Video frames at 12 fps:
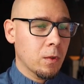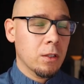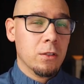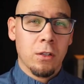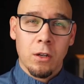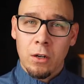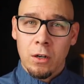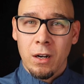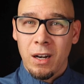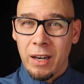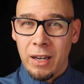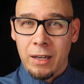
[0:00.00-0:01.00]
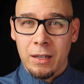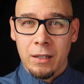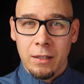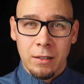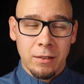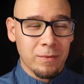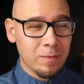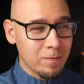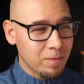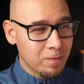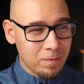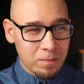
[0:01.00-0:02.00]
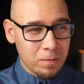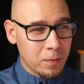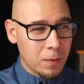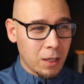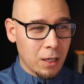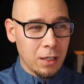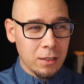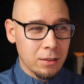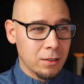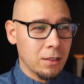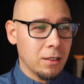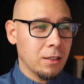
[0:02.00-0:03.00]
It's not on click, because